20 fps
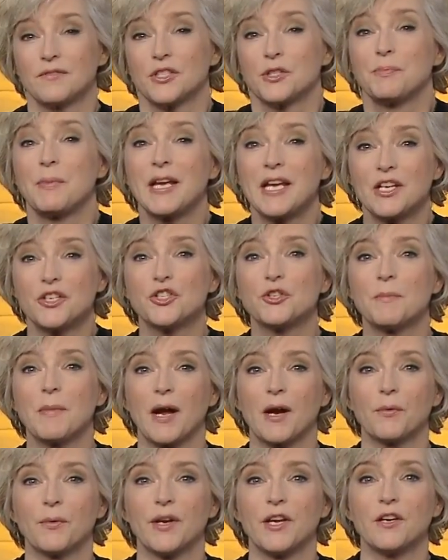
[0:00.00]
speaking to
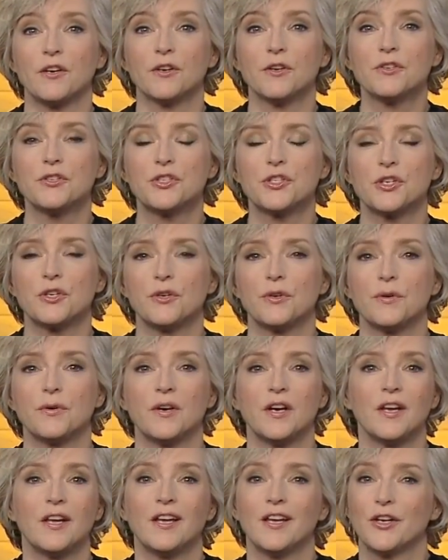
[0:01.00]
my readers who,
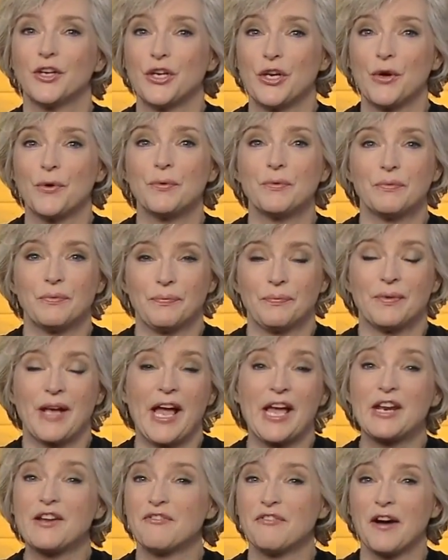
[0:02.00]
you know,
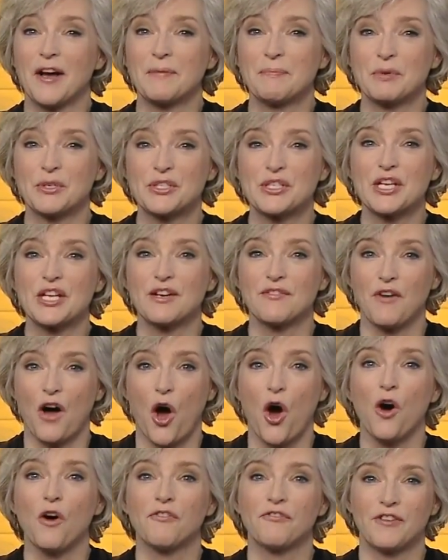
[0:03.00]
85% of
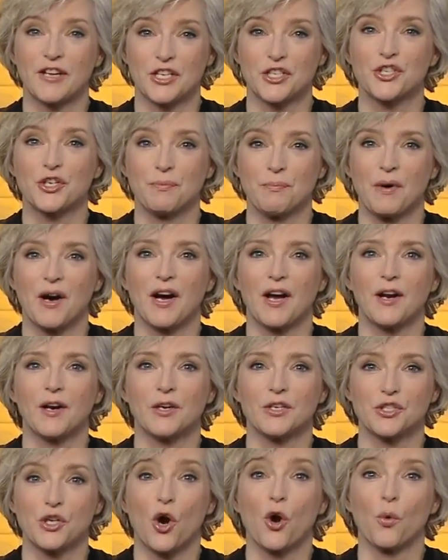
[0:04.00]
all fiction
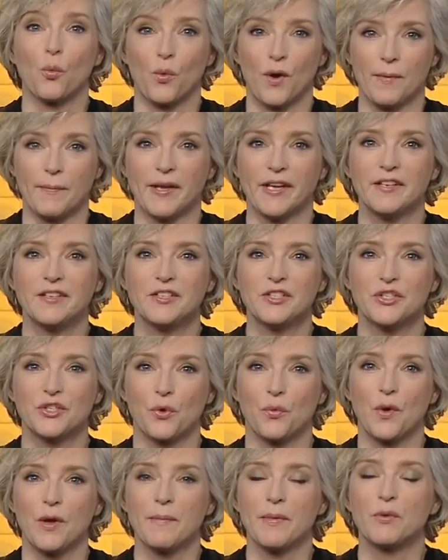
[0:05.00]
buyers are women. So
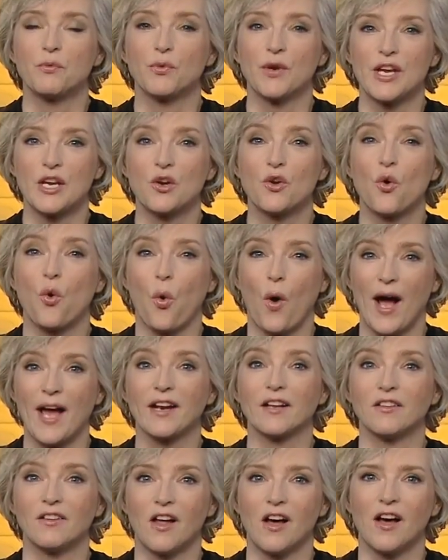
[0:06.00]
mm-hmm. women read
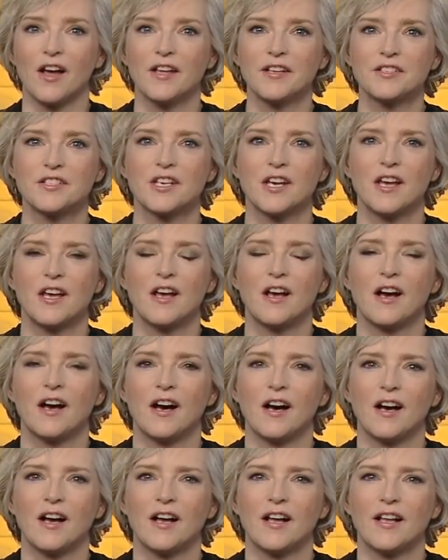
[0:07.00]
quite a lot.
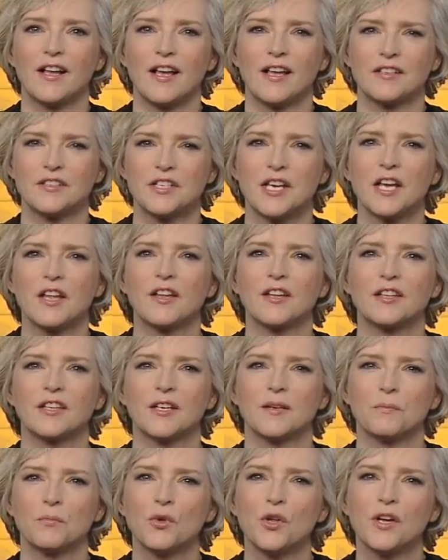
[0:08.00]
Uh, and telling
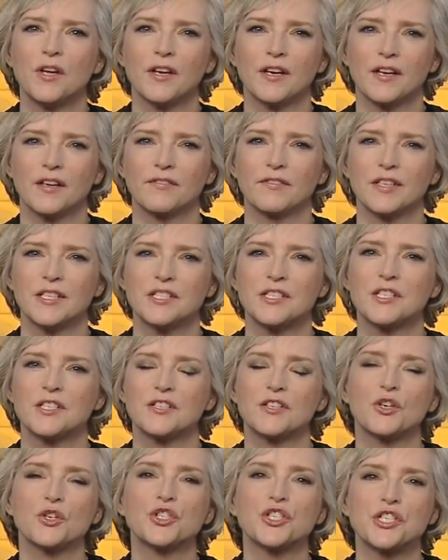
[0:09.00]
them, look, this is
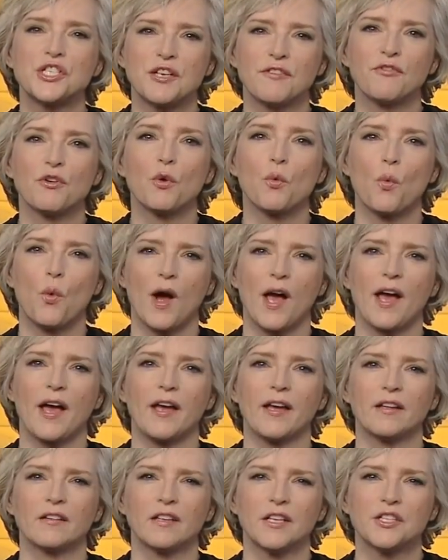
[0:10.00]
there's a different
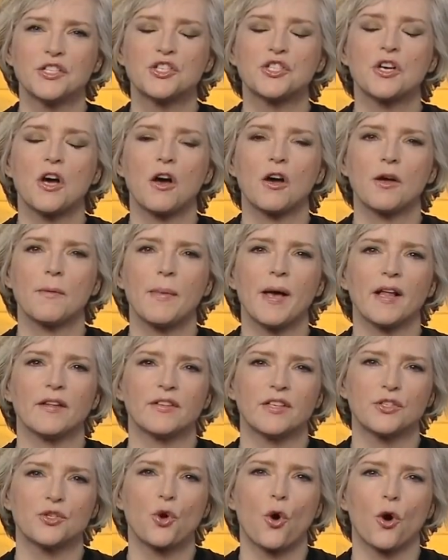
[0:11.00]
way. Let's talk about
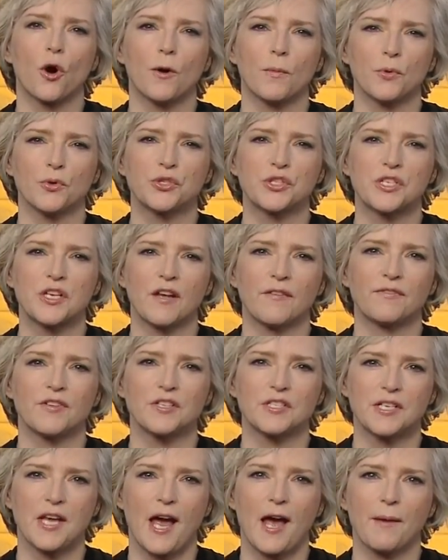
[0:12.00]
this horrible stuff
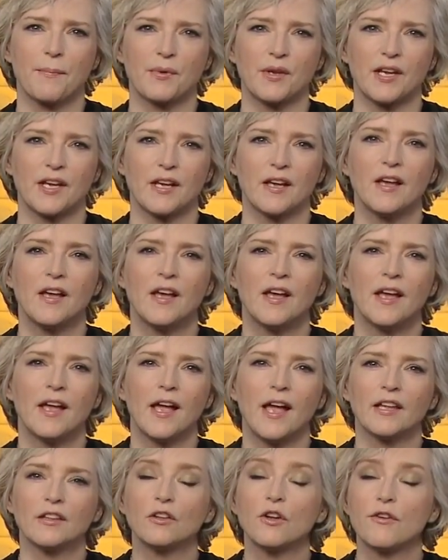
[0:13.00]
that's happening
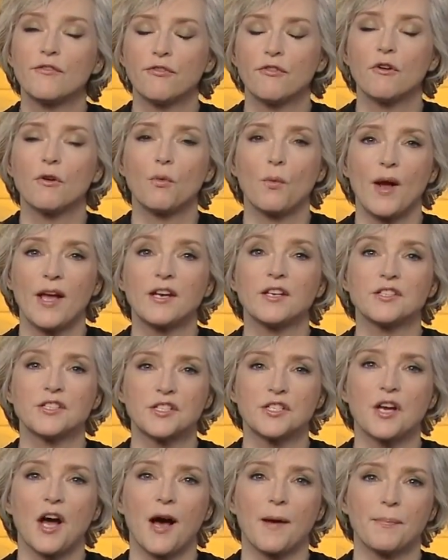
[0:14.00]
and look for a way to
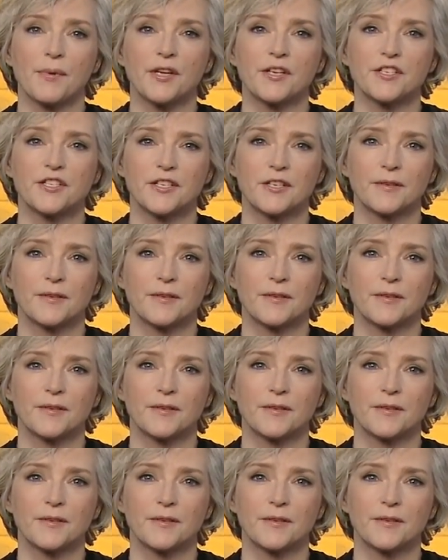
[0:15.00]
stop it.